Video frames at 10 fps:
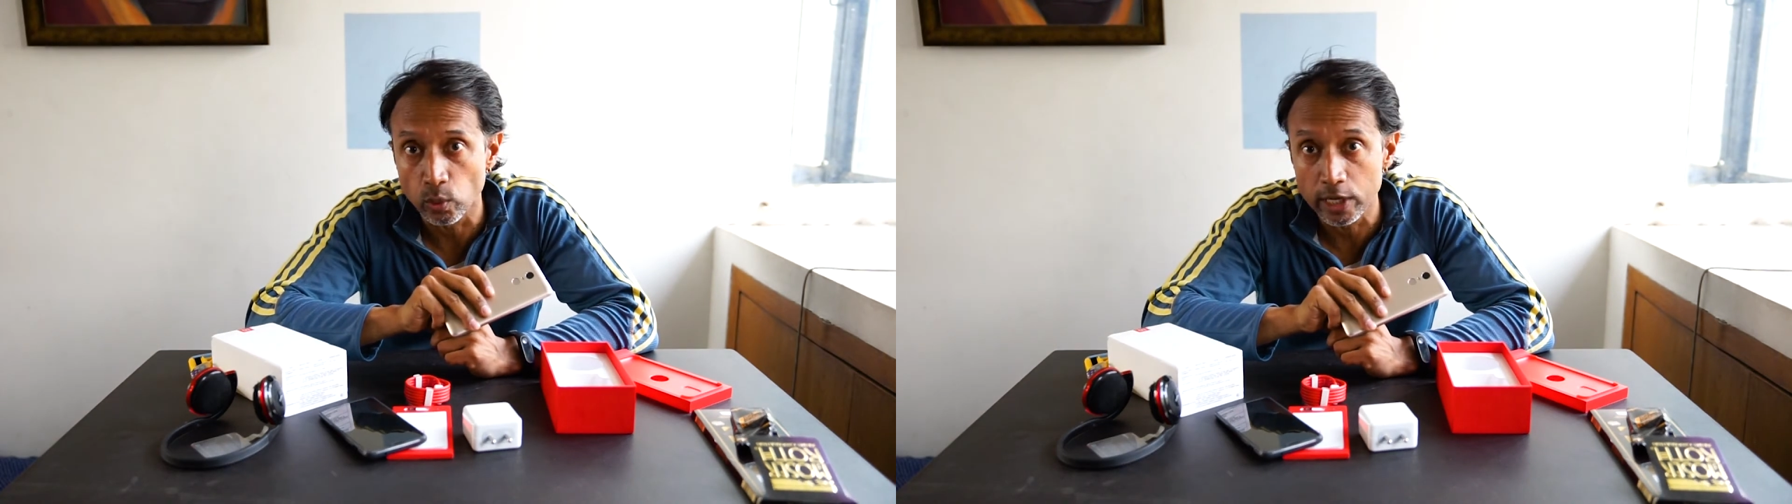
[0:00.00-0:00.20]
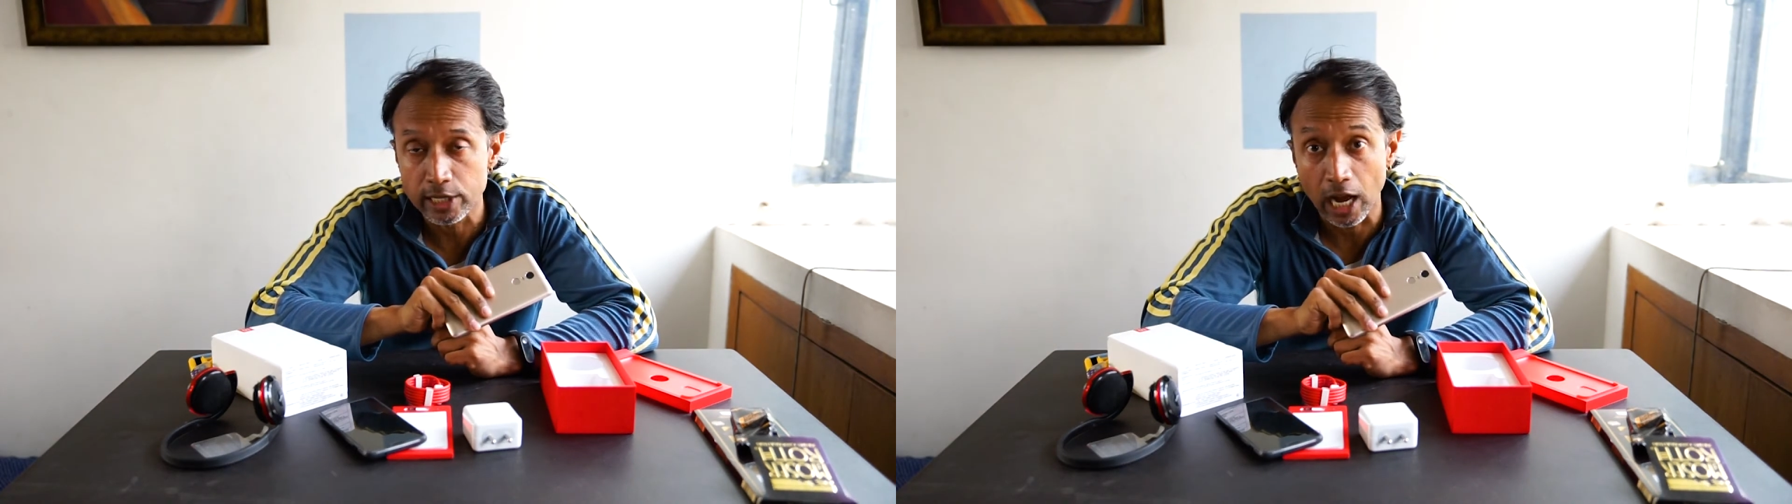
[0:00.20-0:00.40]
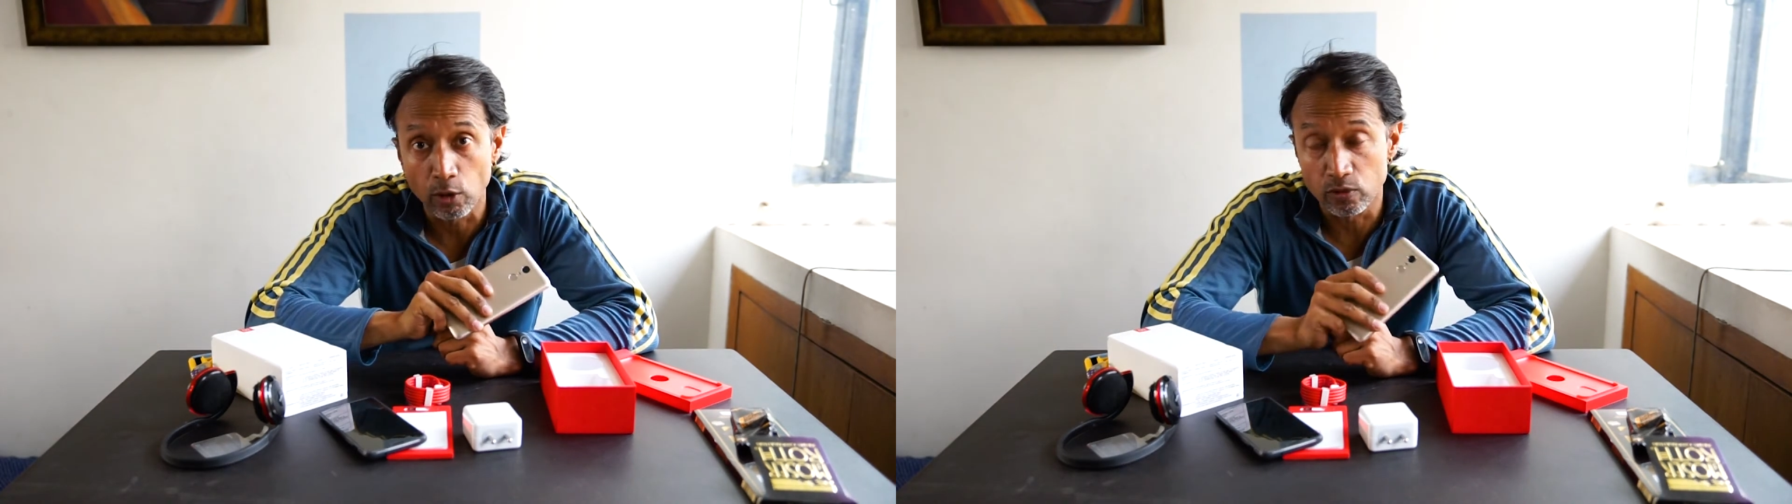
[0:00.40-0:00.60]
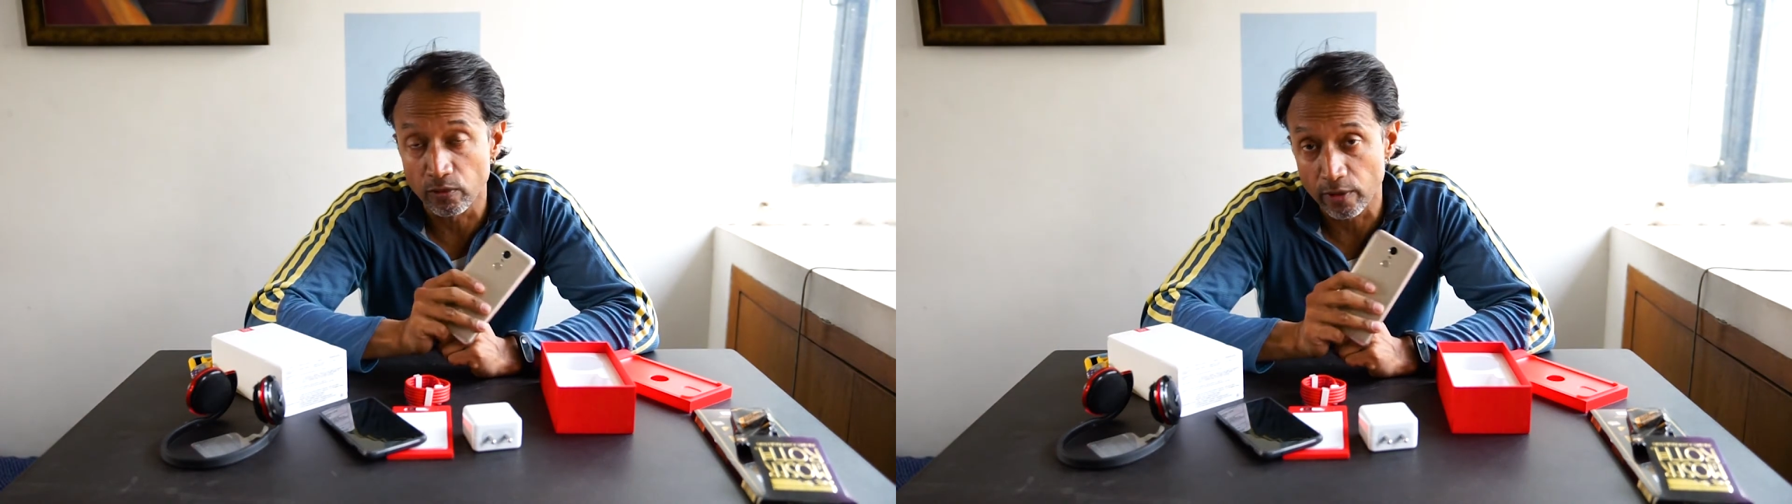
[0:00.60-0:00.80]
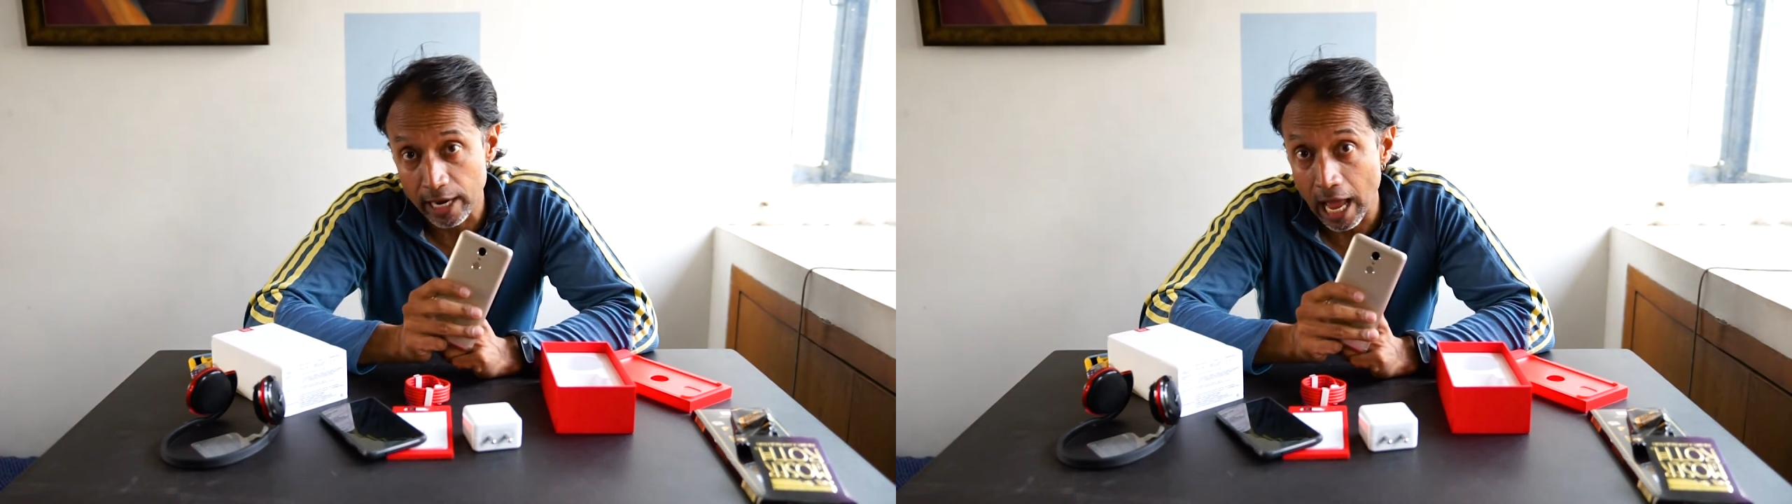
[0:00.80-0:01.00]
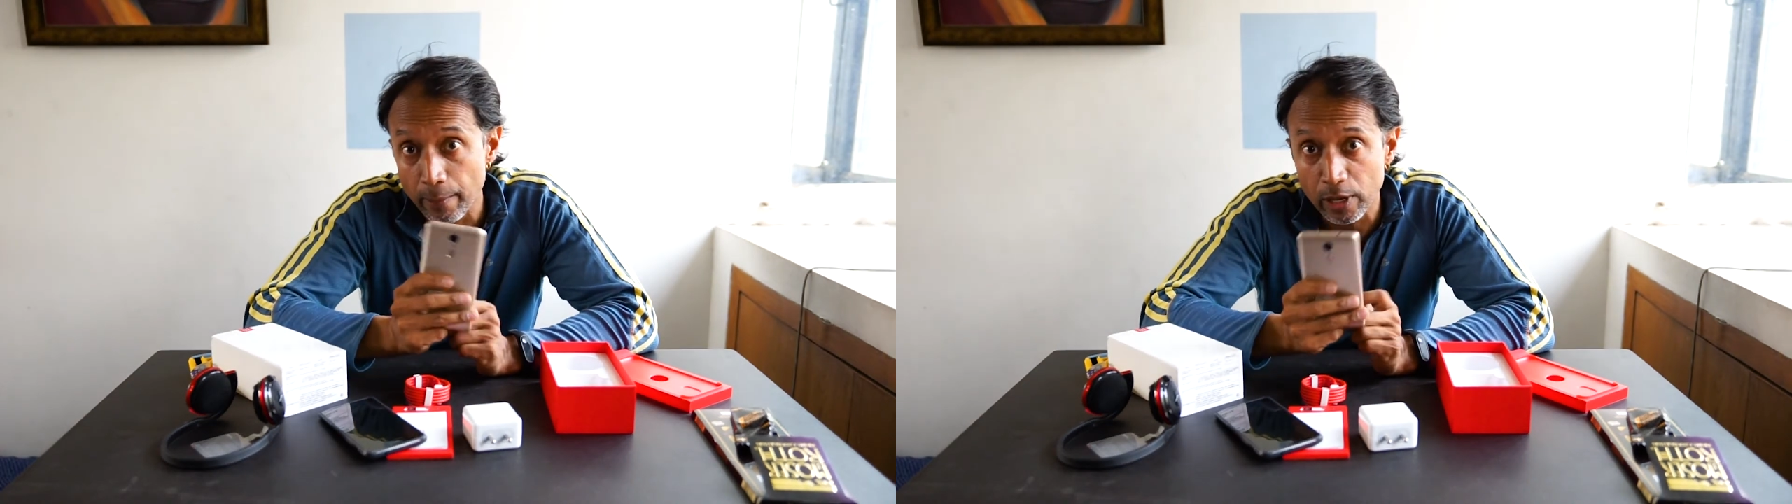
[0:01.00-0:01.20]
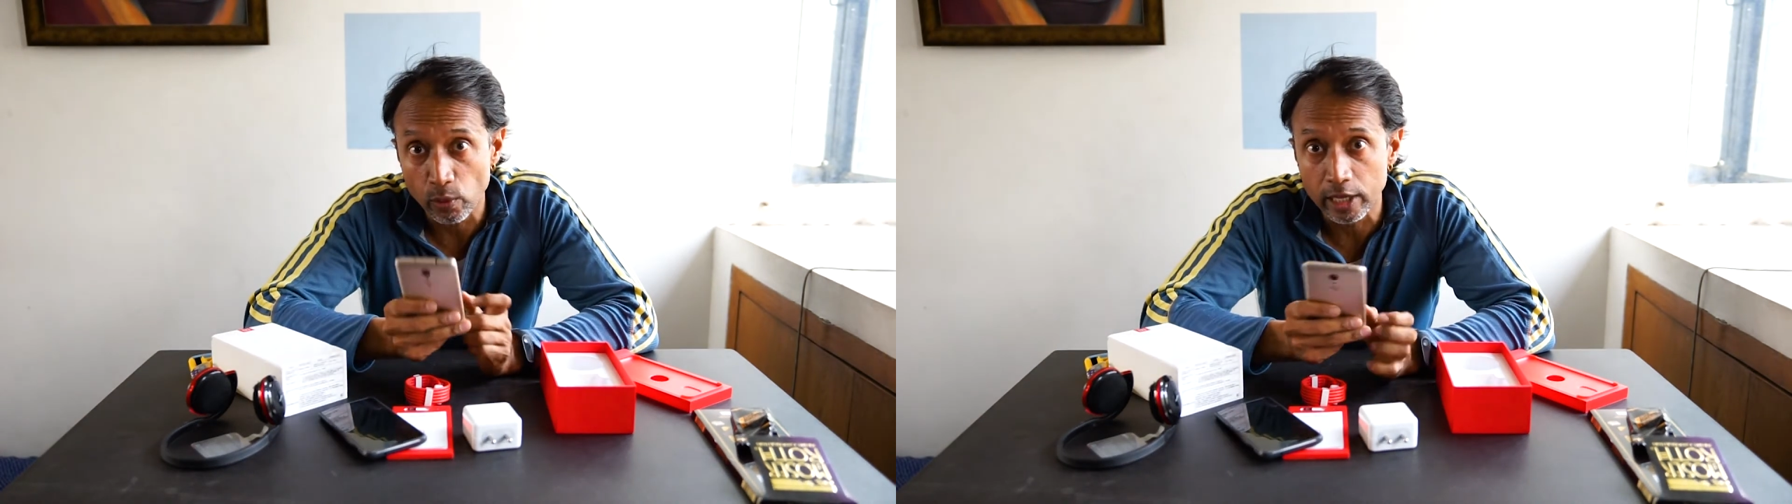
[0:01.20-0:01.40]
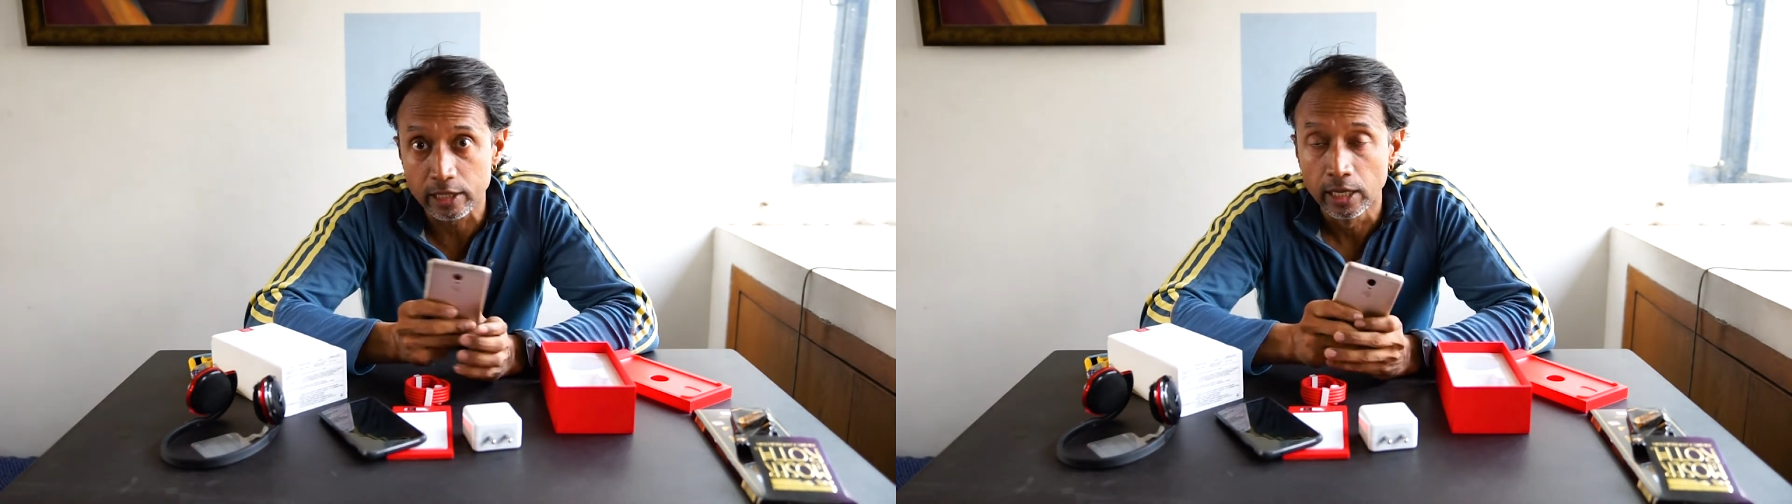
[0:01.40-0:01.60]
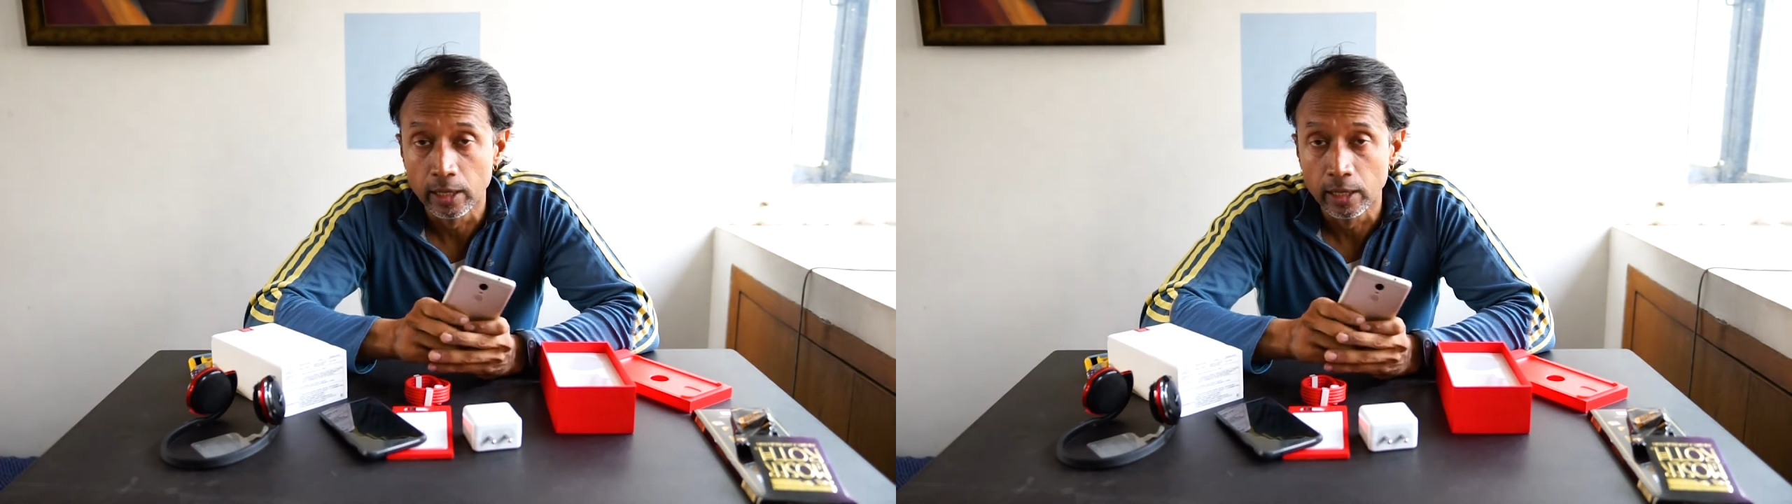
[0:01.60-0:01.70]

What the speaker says: which I was very happy with,